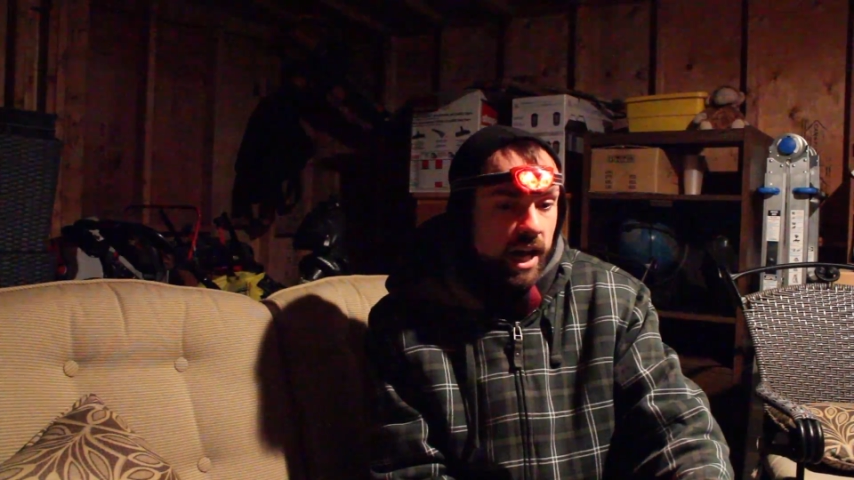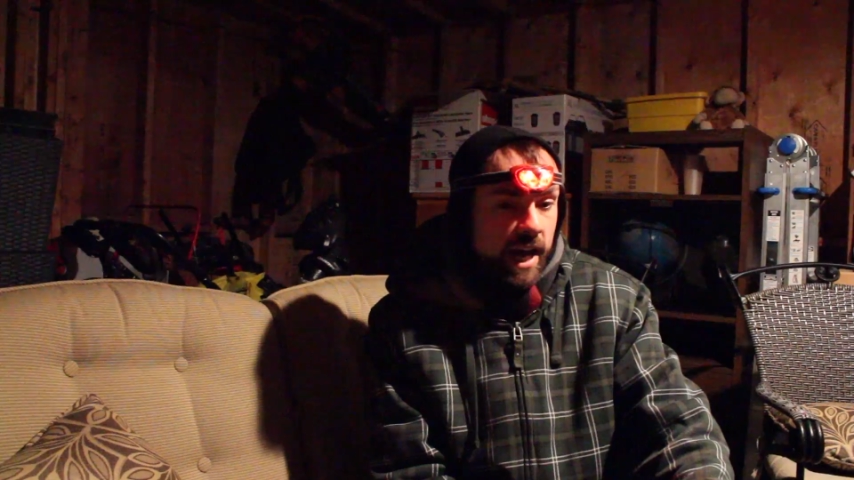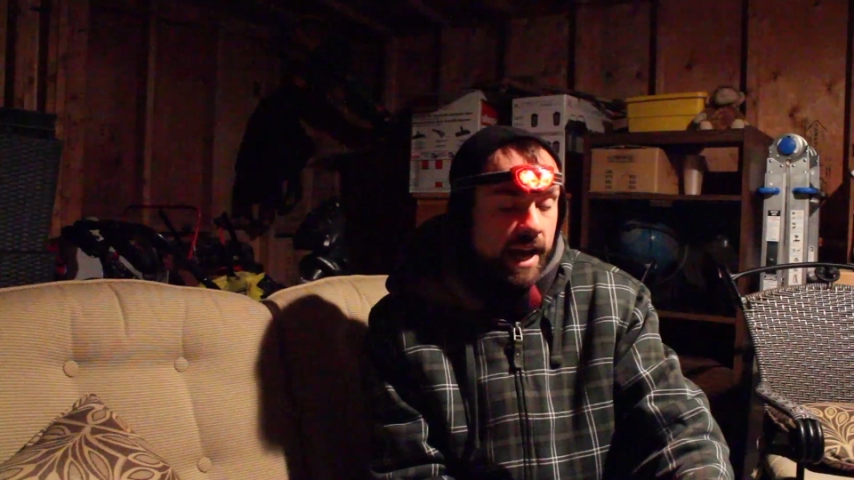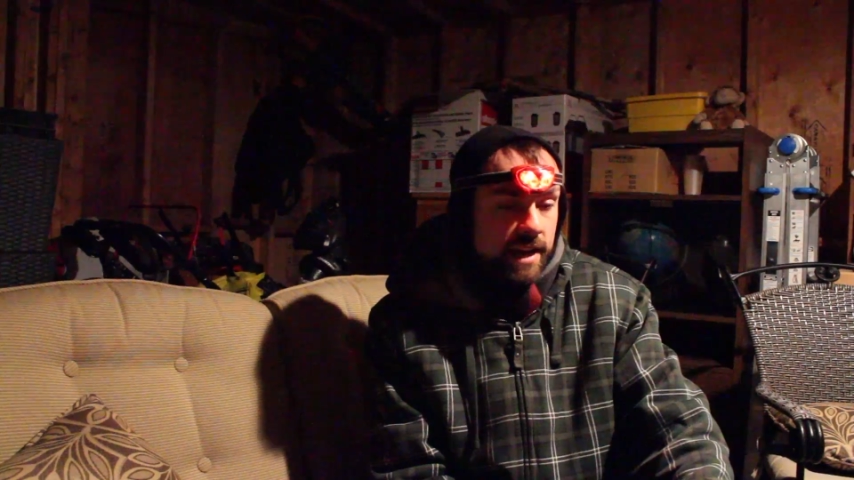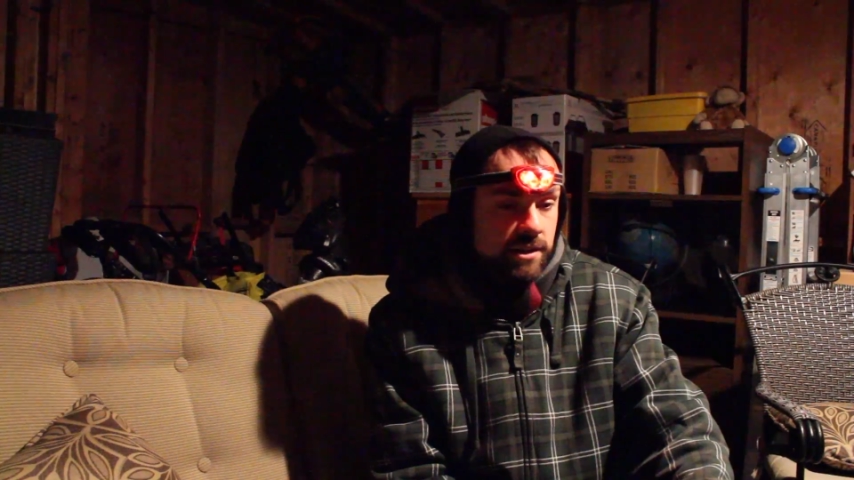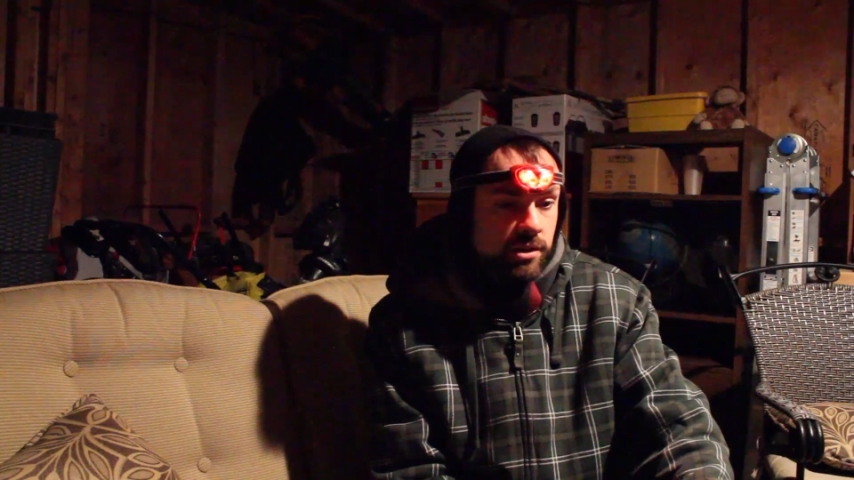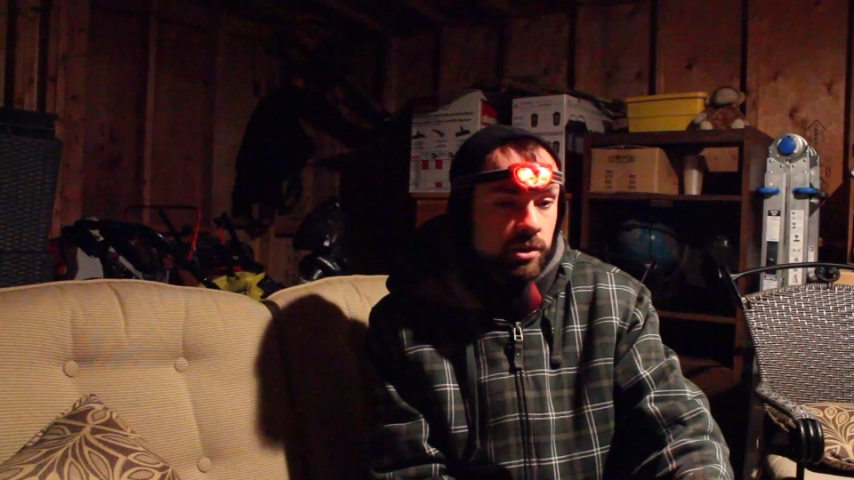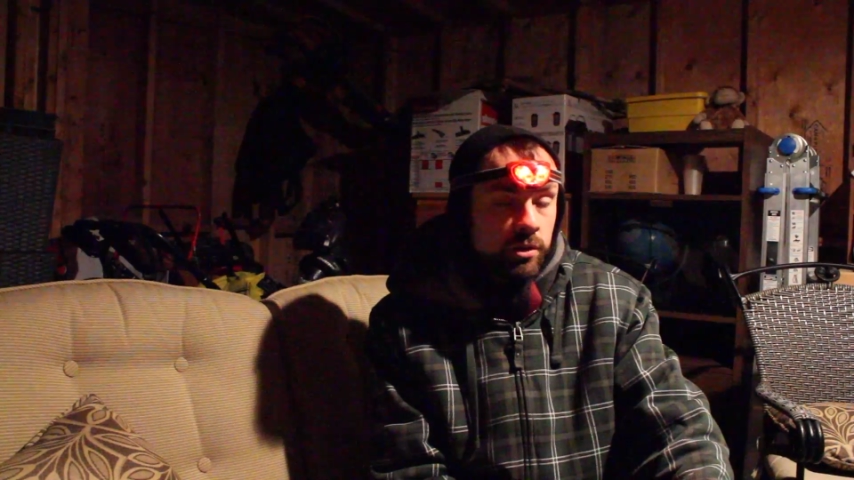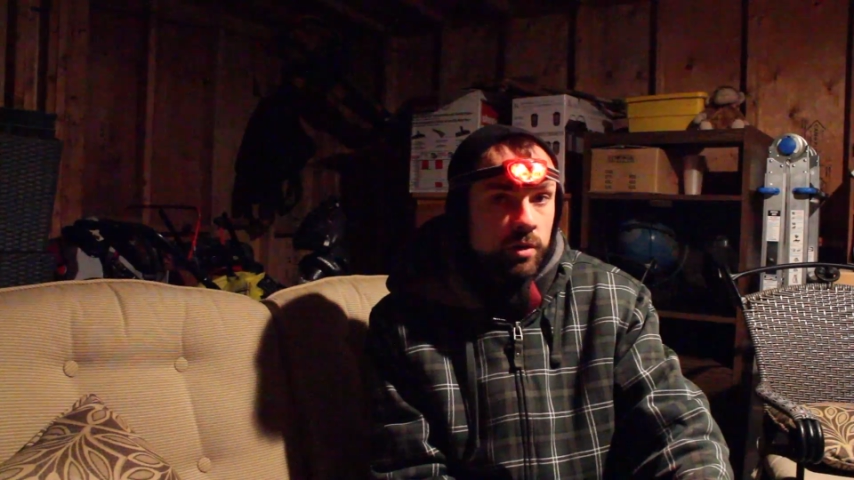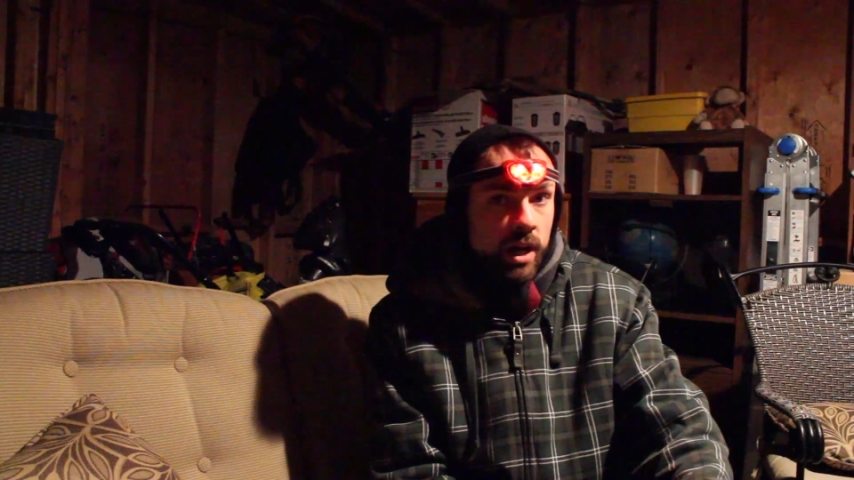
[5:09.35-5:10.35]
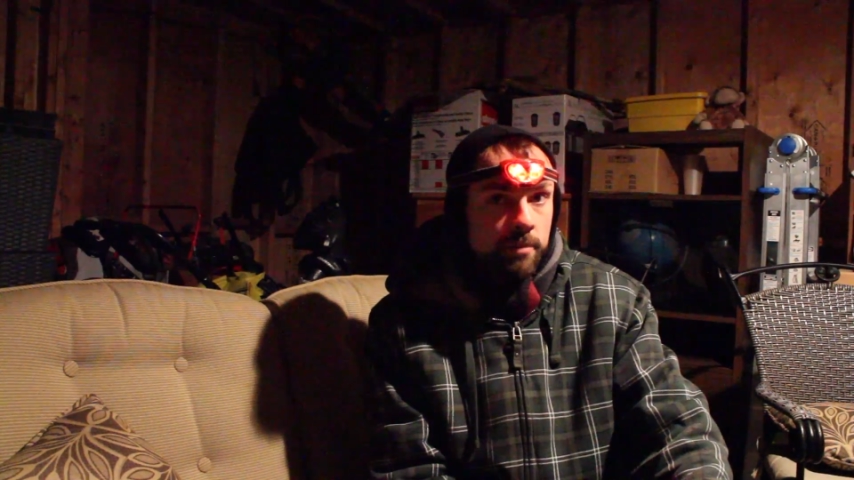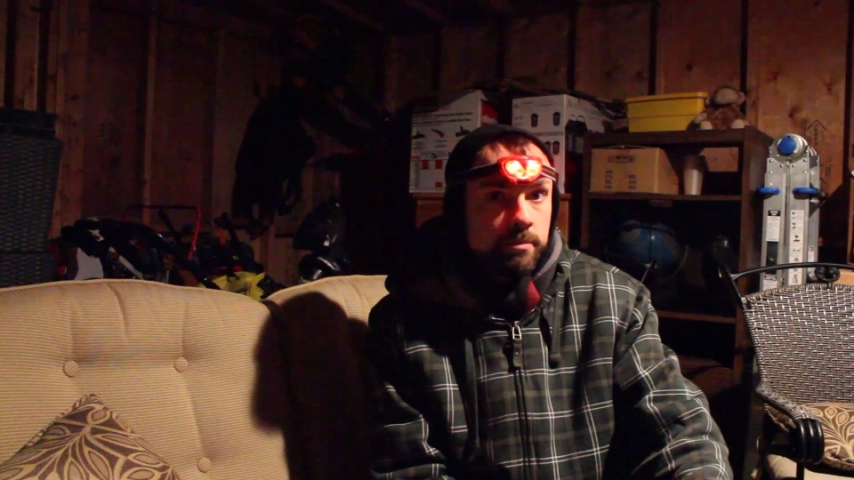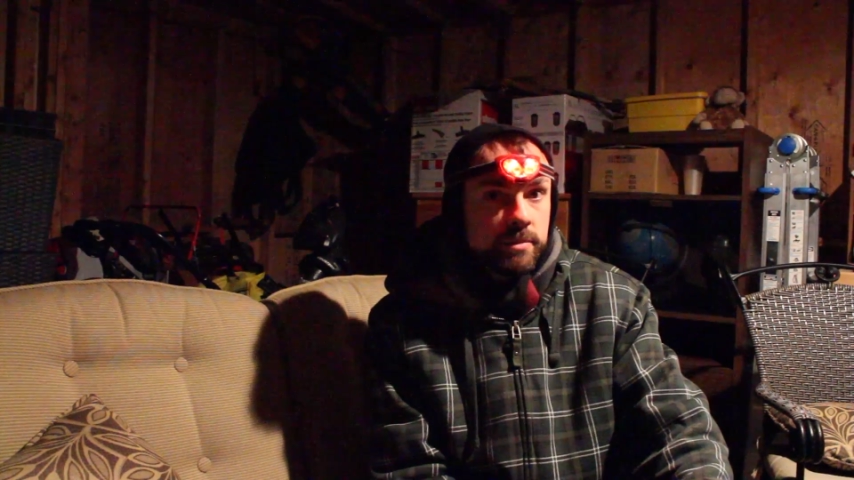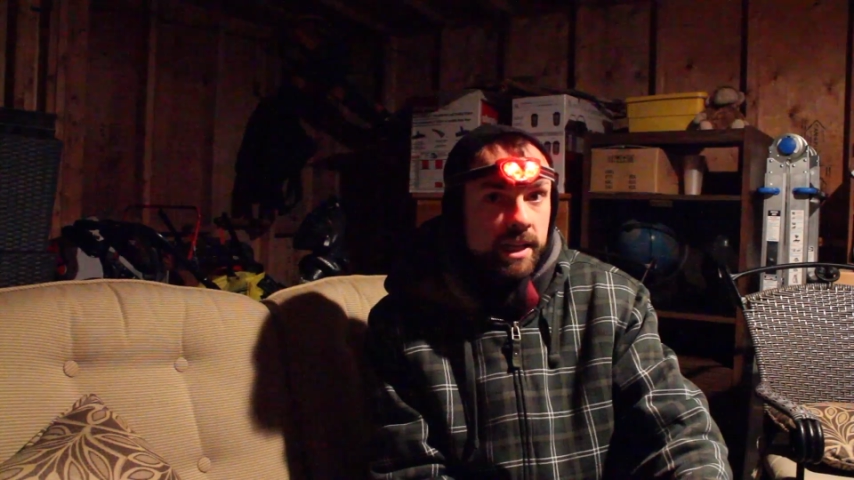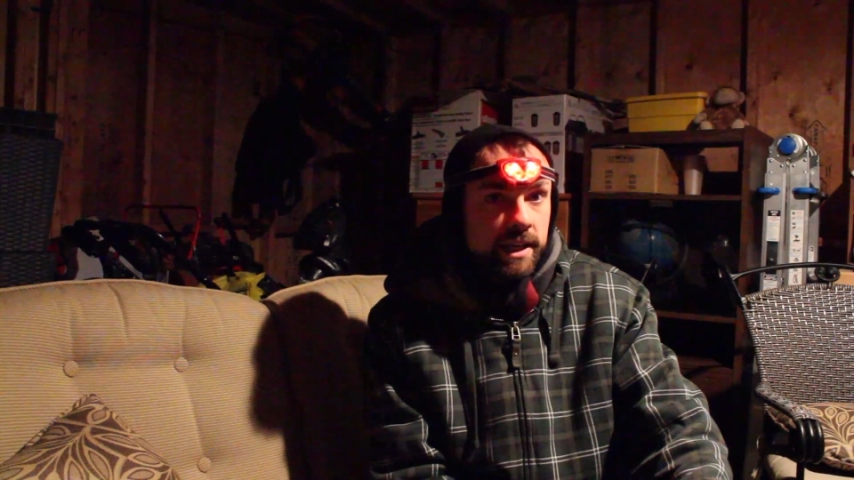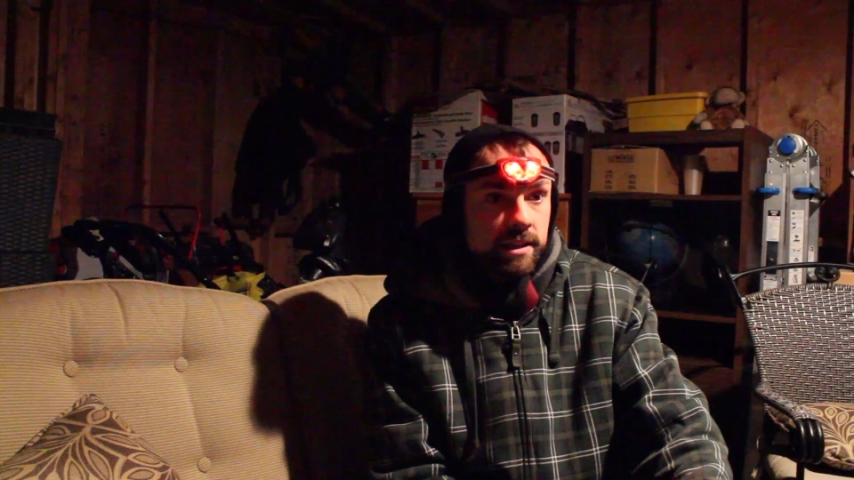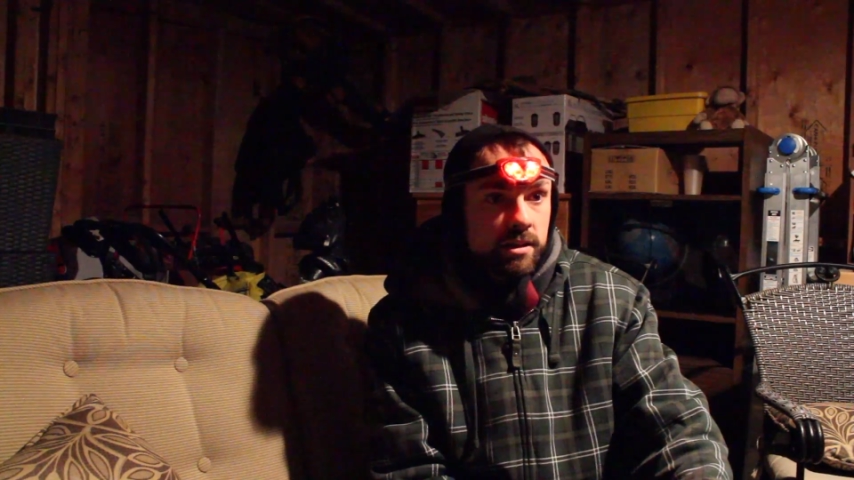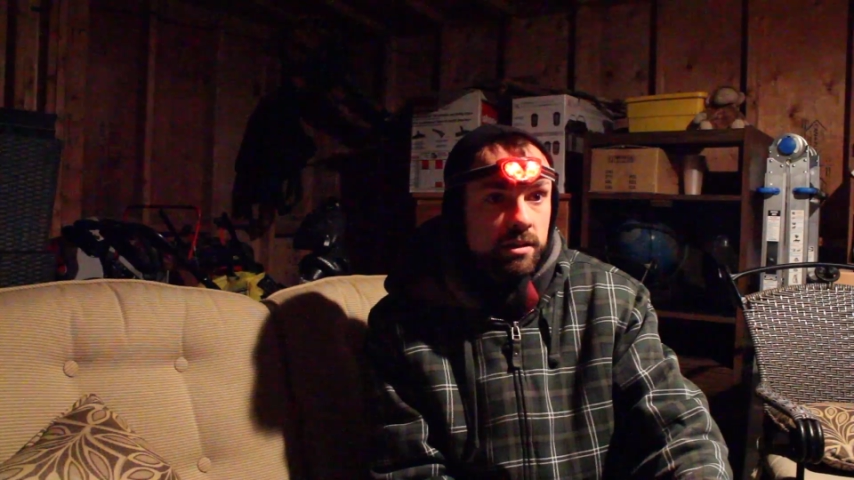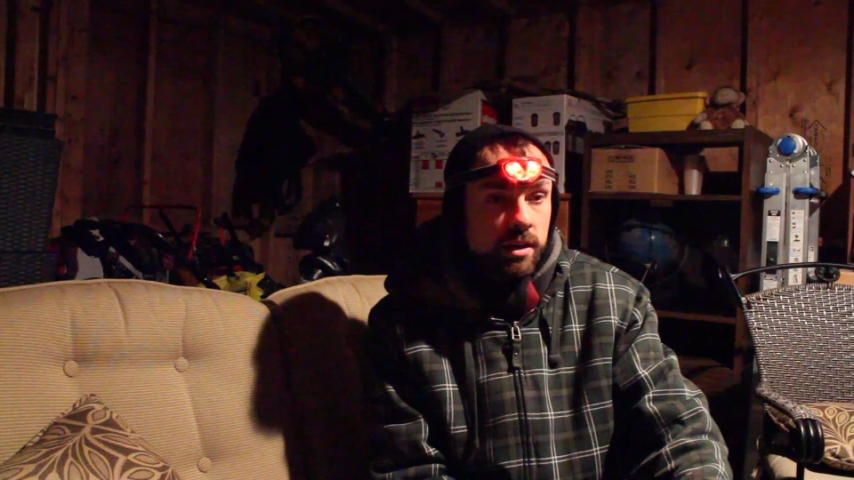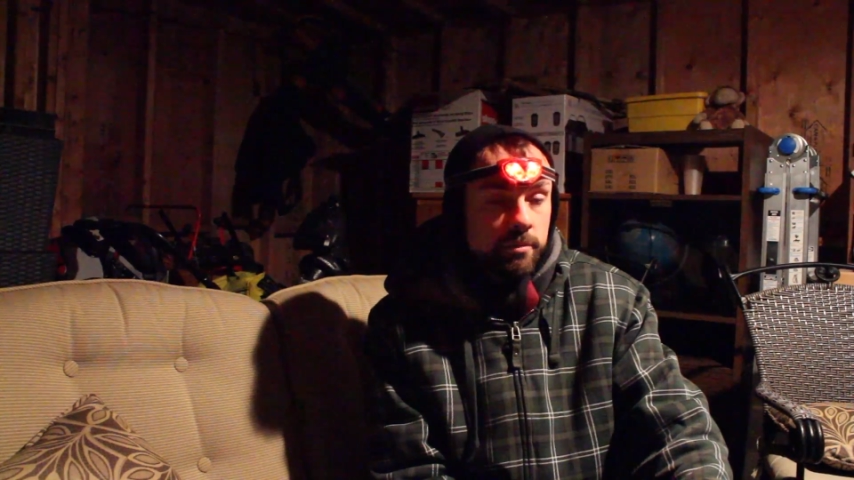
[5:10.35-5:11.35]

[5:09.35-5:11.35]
I had to update uh,